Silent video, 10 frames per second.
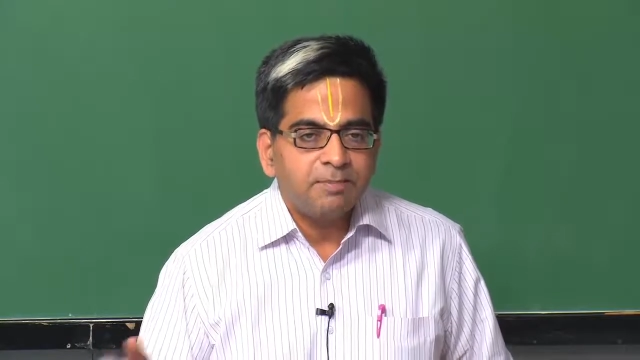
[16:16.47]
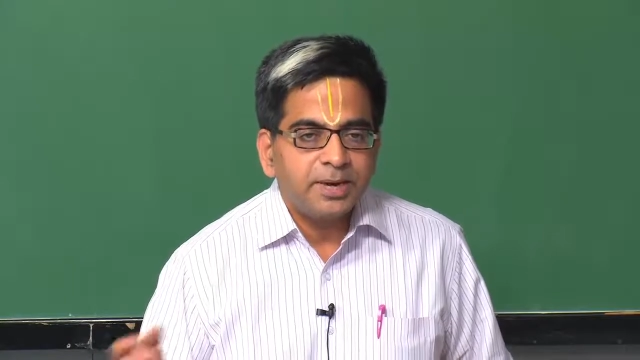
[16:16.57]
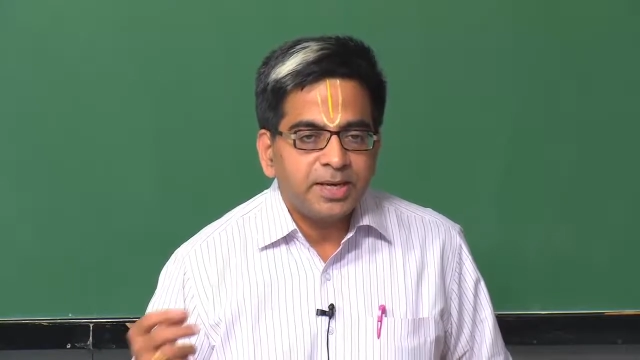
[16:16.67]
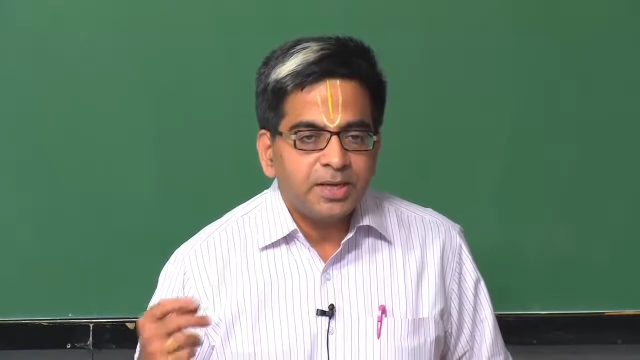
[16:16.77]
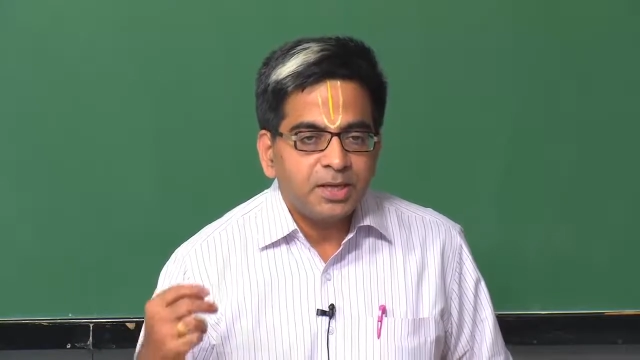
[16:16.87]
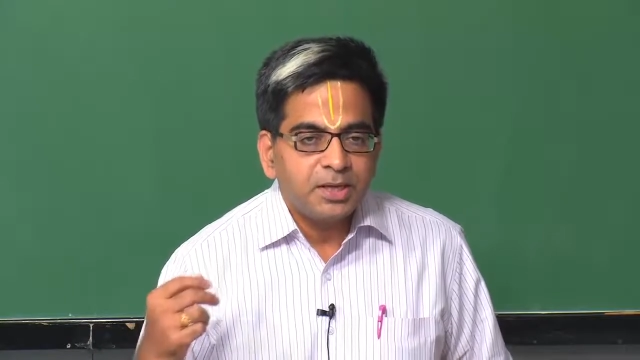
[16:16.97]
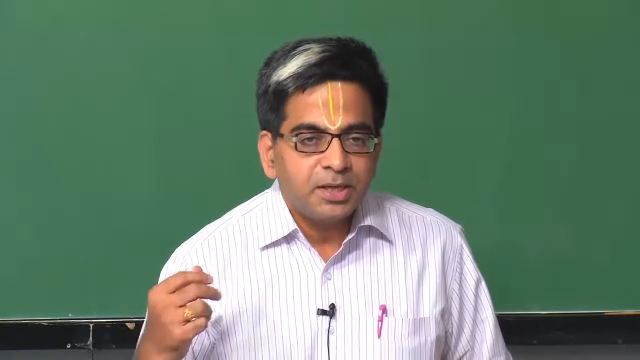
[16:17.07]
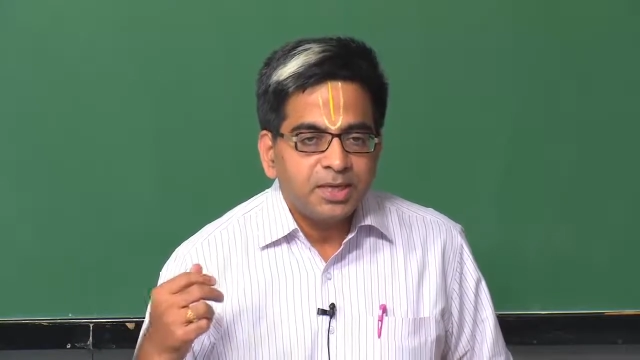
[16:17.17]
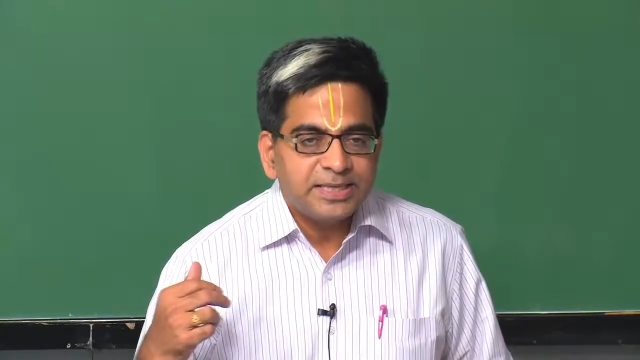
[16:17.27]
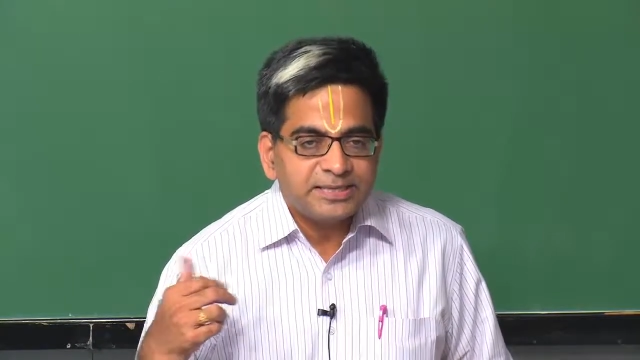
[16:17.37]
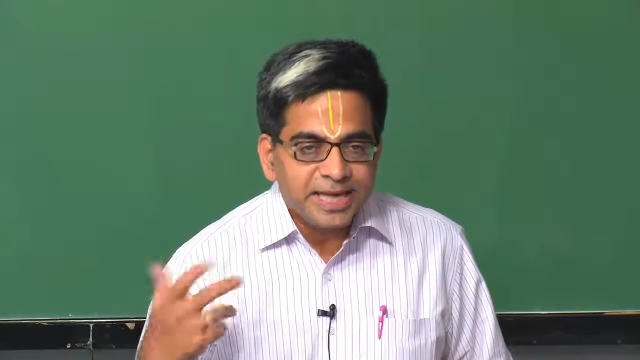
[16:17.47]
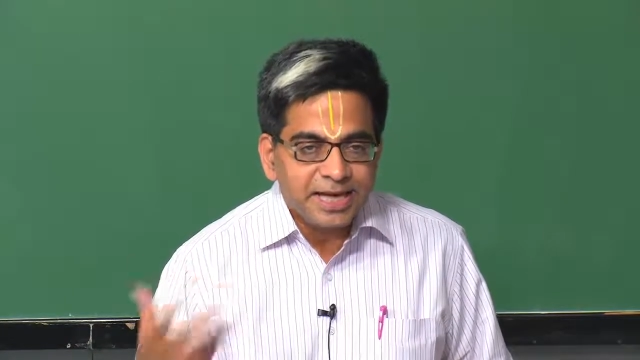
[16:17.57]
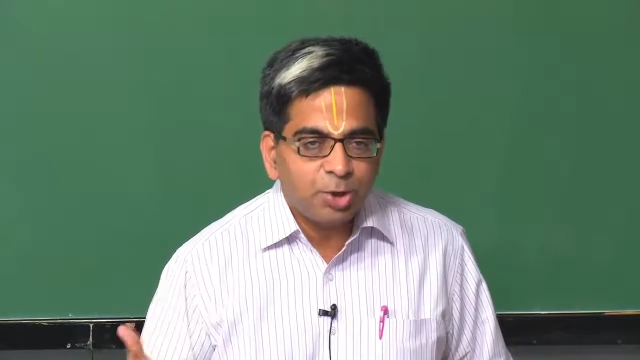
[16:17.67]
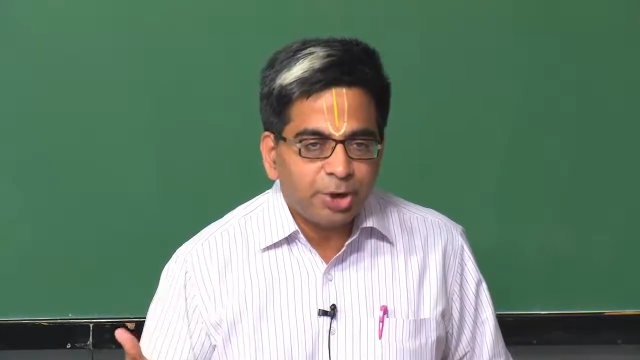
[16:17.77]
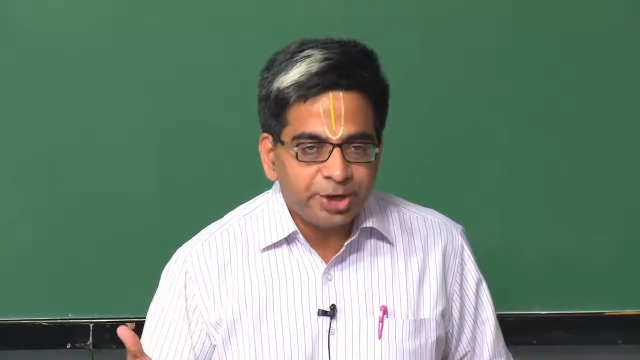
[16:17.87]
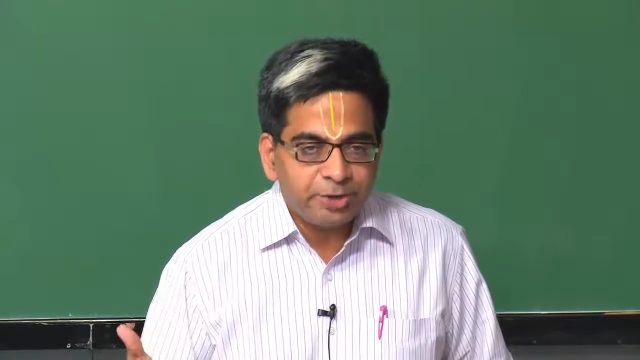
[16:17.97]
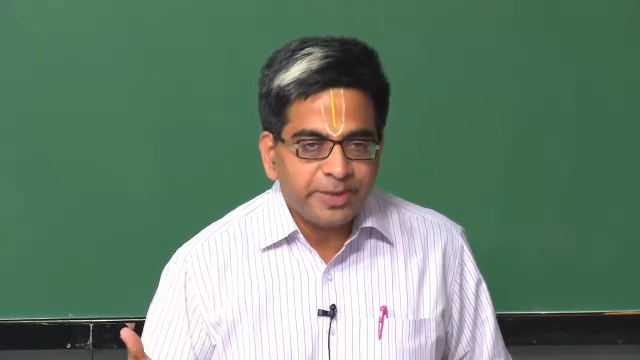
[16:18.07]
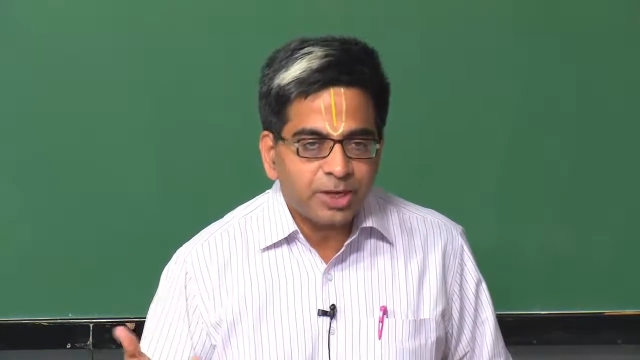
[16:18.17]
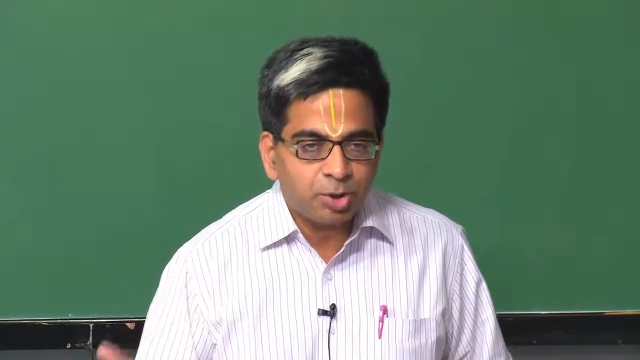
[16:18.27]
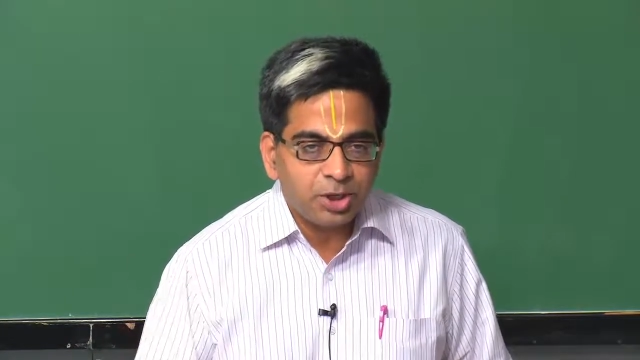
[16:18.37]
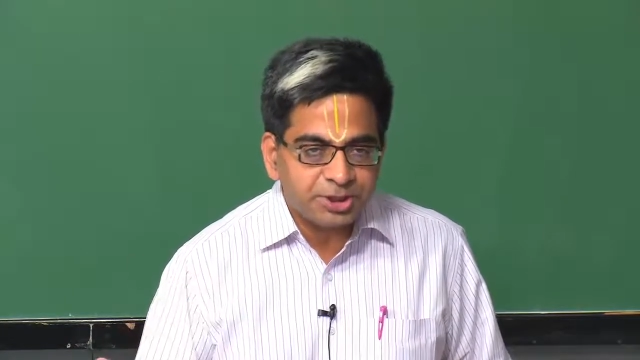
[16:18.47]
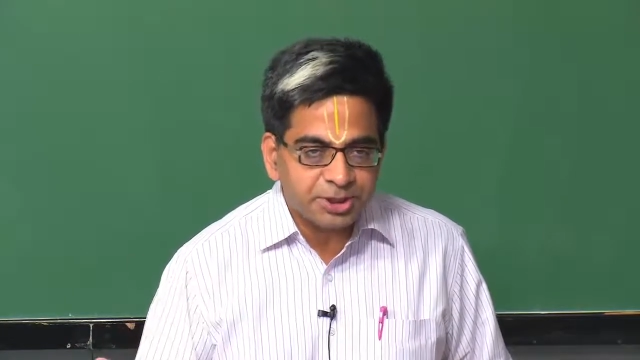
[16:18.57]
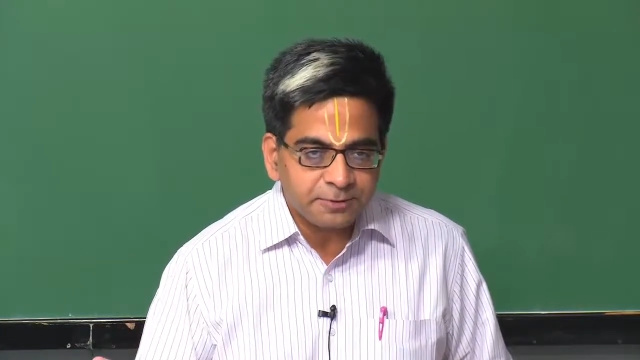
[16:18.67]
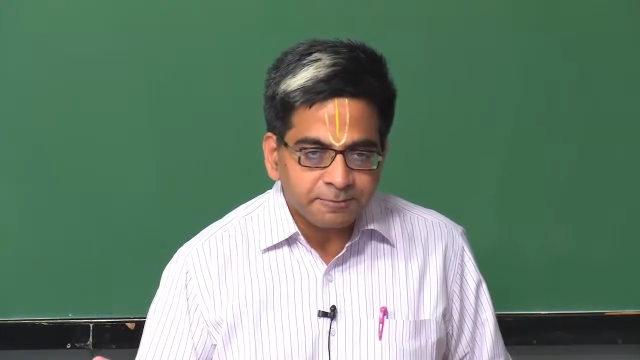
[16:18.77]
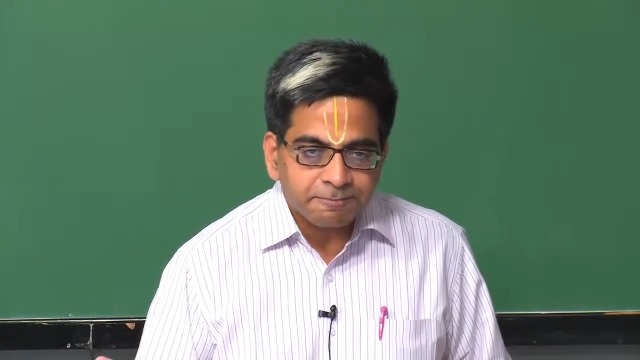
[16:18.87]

by, is there going to be a collision